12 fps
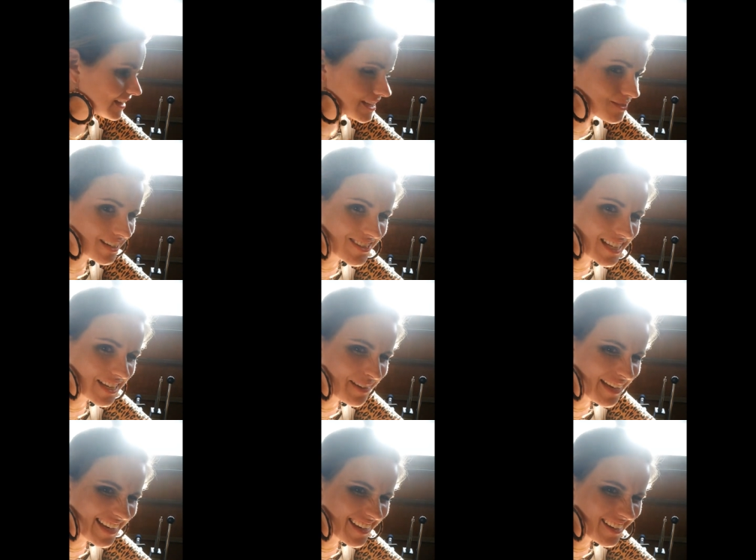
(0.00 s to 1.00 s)
that's when I was like,
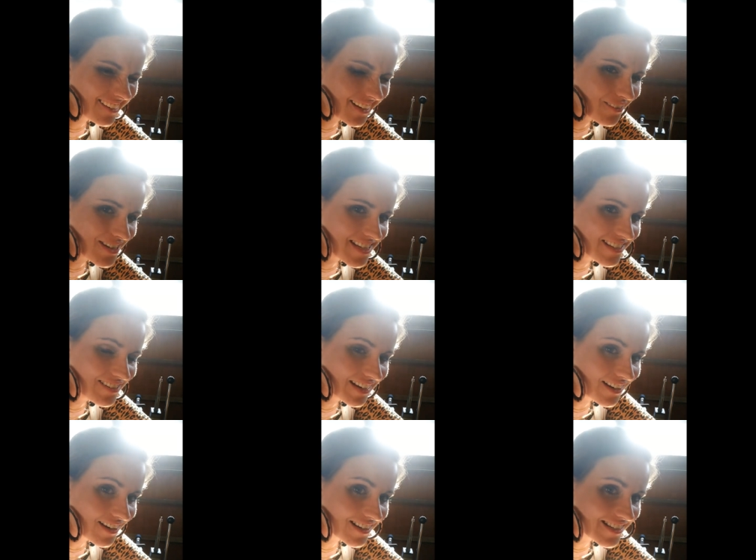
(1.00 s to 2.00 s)
man, I wish I knew how
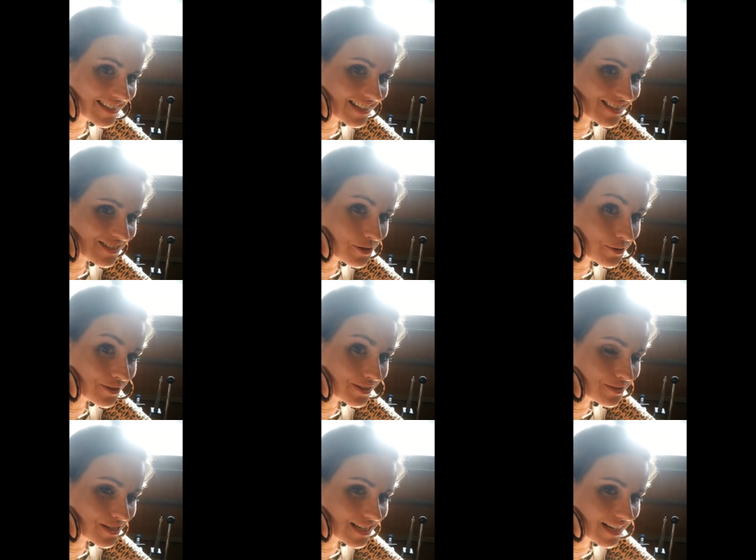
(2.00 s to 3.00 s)
to oxidize gold.
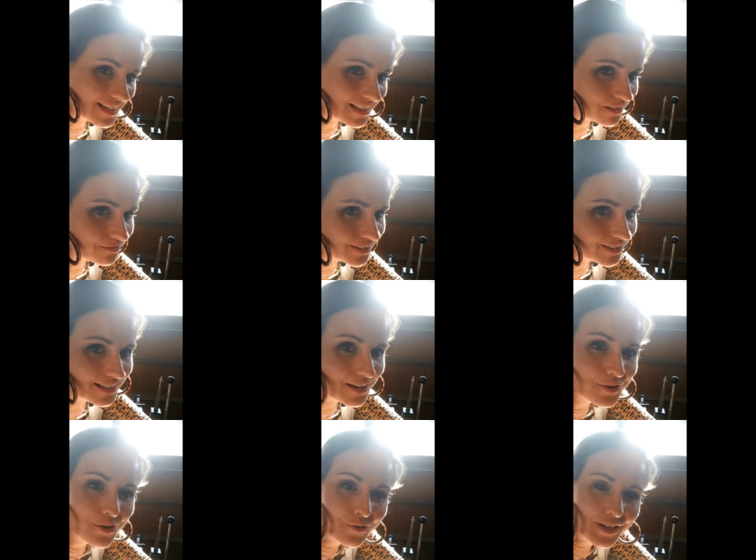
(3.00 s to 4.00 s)
I wish I had that figured
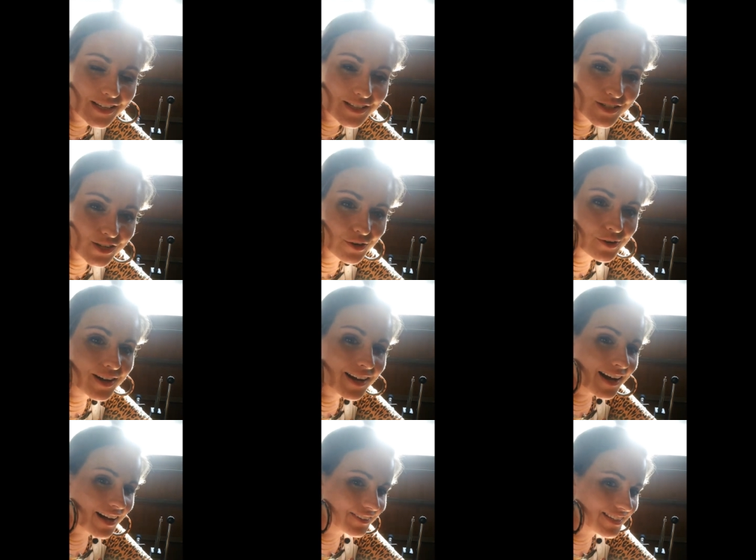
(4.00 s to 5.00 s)
out already. So
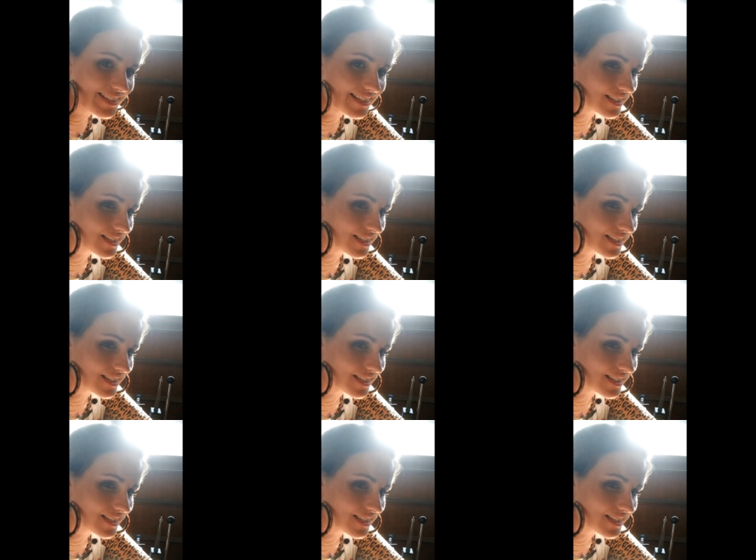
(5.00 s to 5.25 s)
I'll need to